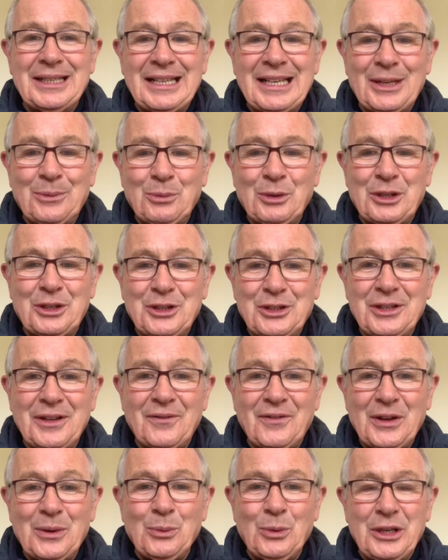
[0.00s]
and were
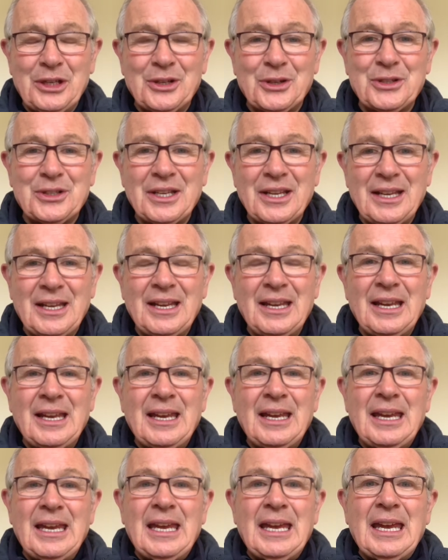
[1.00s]
deserving winners.
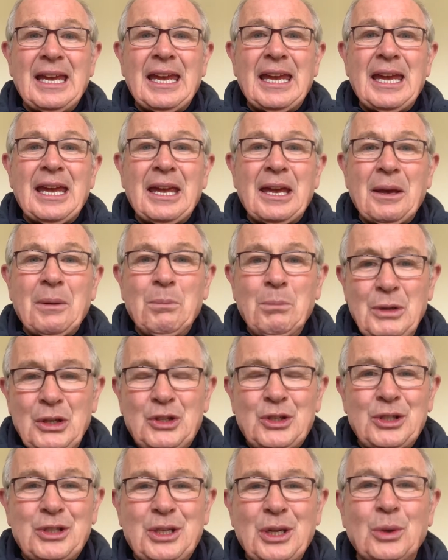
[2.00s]

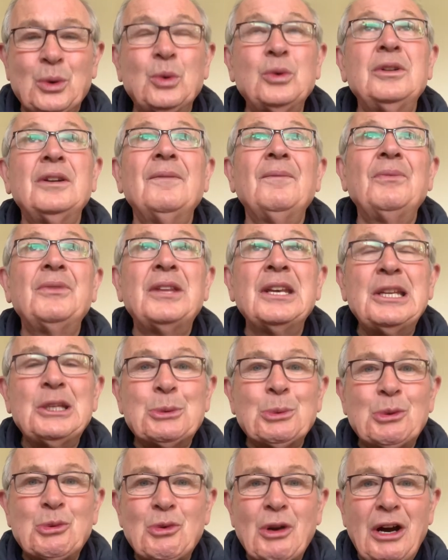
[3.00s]
Mitchelstown, things
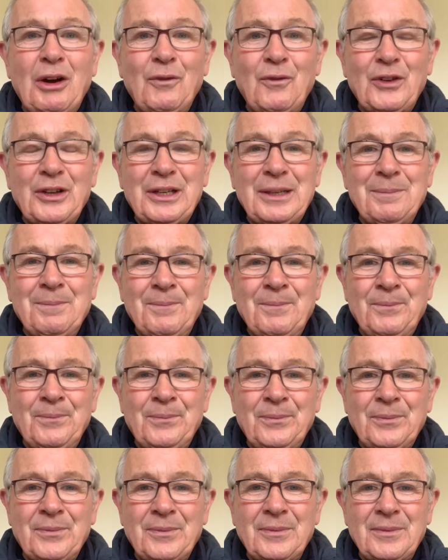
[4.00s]
went wrong for
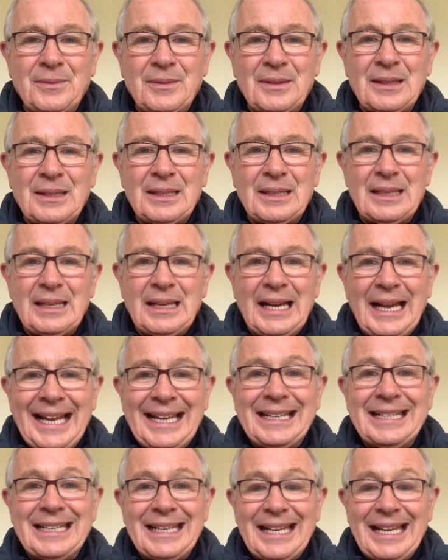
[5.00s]
them,
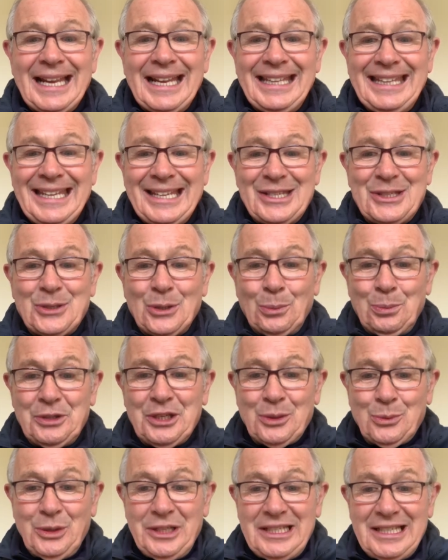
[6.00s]
and they
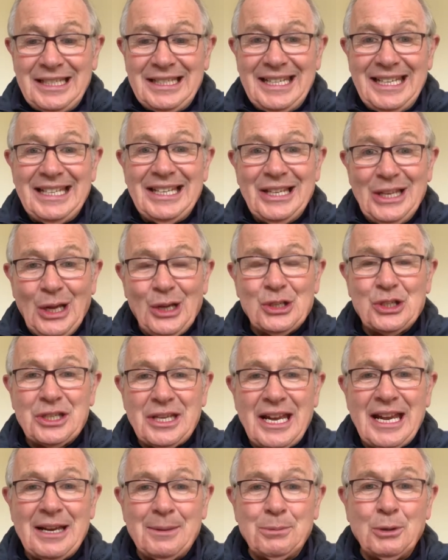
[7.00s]
subsequently then lost to
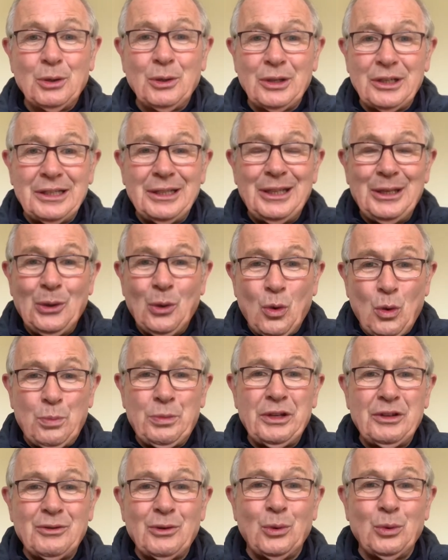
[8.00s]
Ahabulloch in the
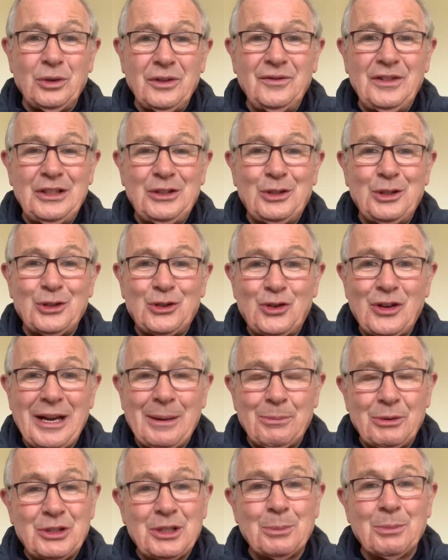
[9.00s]
opening round of this year's
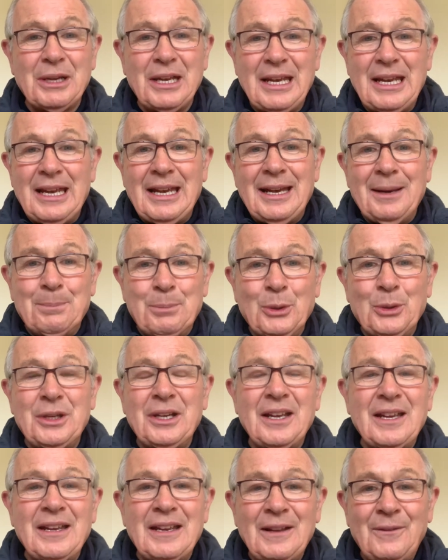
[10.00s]
championship. But
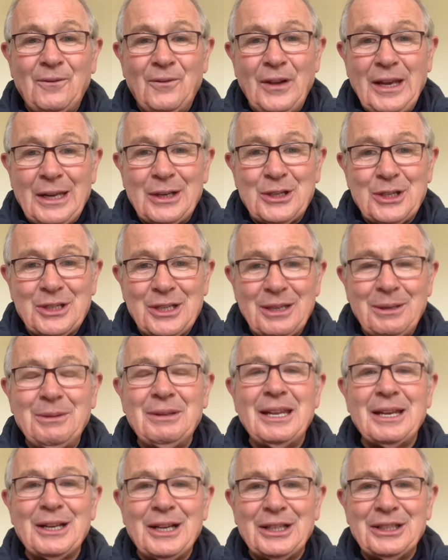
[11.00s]
in fairness to them,
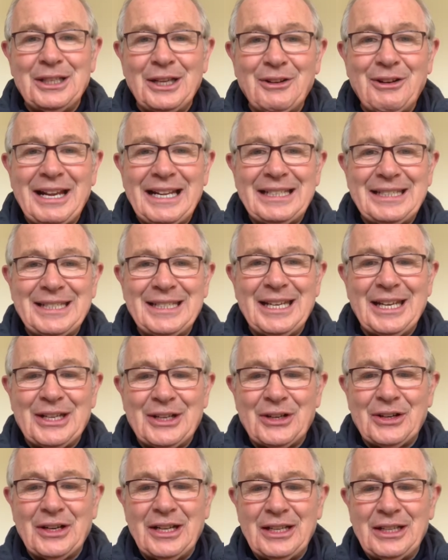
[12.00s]
they got their act
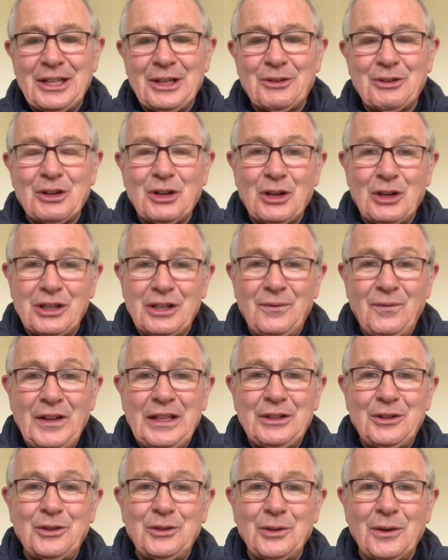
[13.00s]
together and they recorded
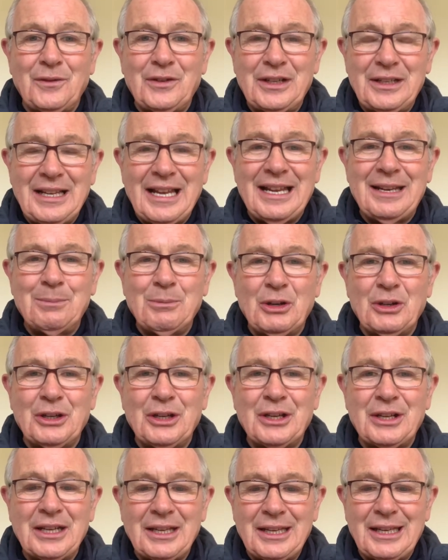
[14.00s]
victories over
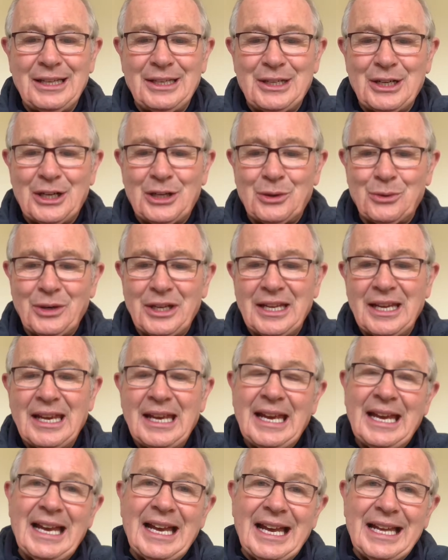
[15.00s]
Glanmire, Kildare,
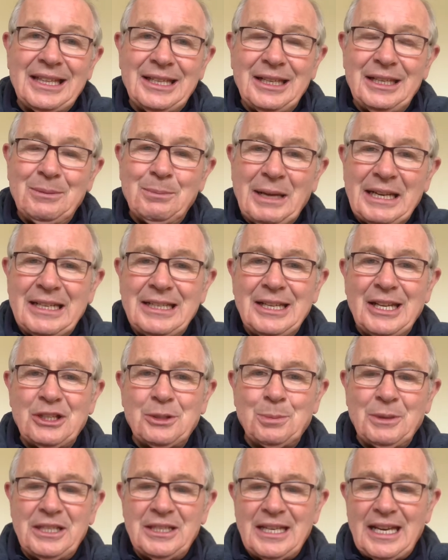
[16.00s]
and then
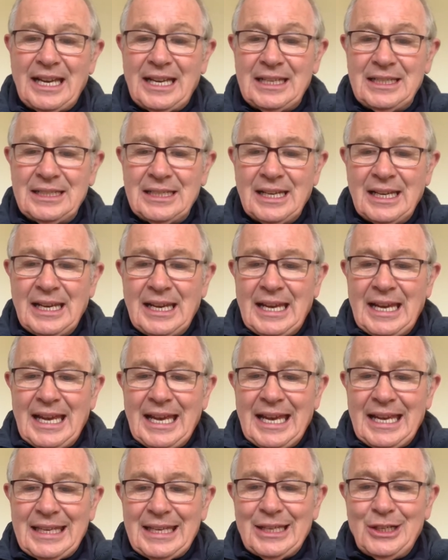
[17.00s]
Ballydesmond and
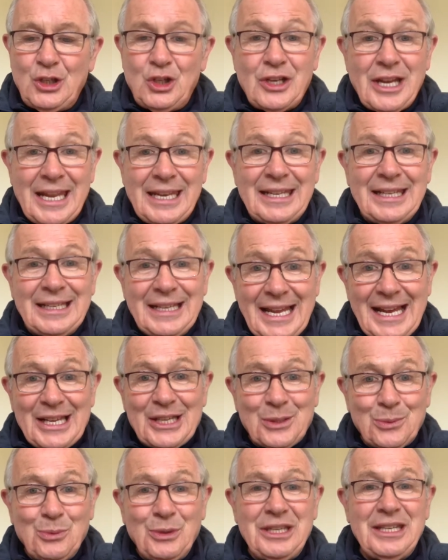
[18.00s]
Kilshannig
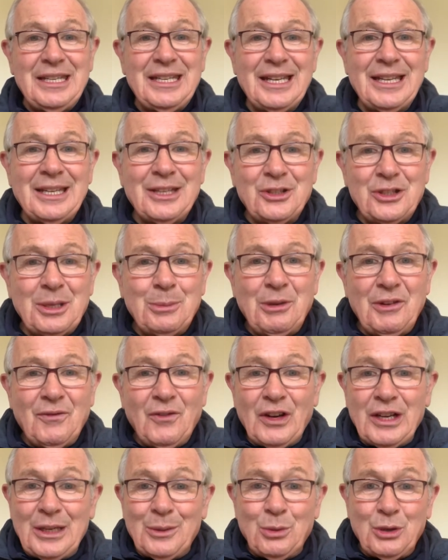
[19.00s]
last week in the
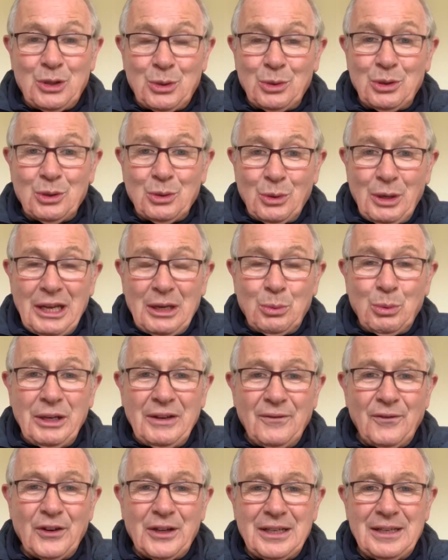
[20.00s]
semi-final, which was a great win
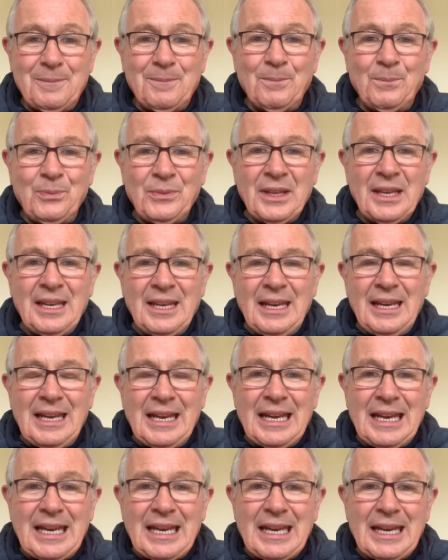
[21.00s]
for them.
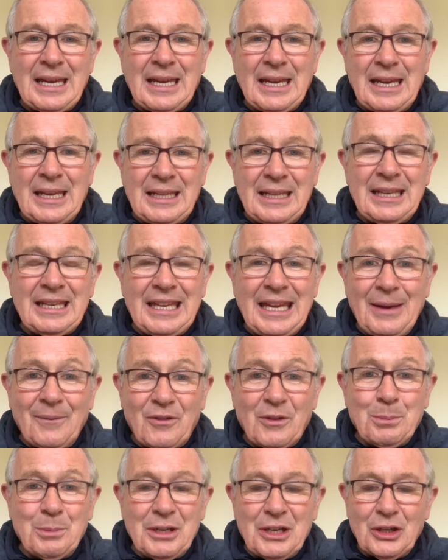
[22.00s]
They came
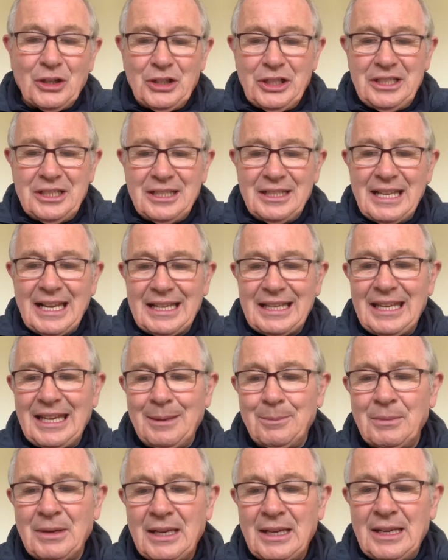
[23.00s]
from behind in that
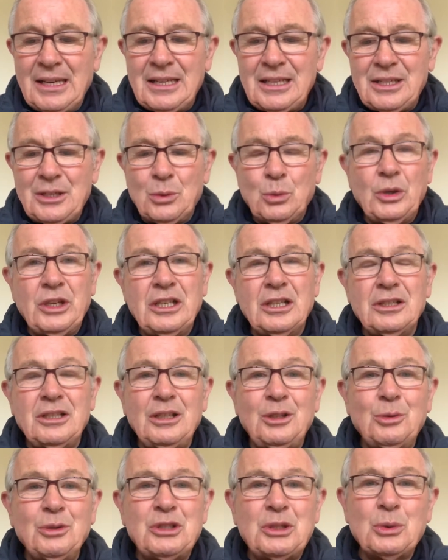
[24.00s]
game to win. I think
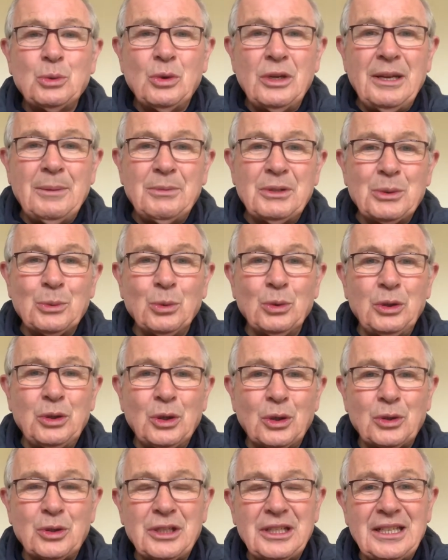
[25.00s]
it was 2-11 to
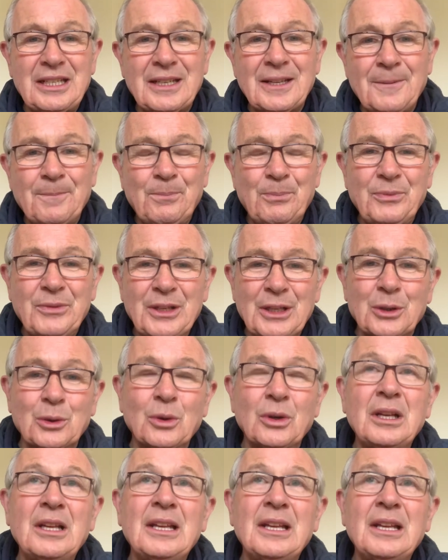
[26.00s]
113. Now,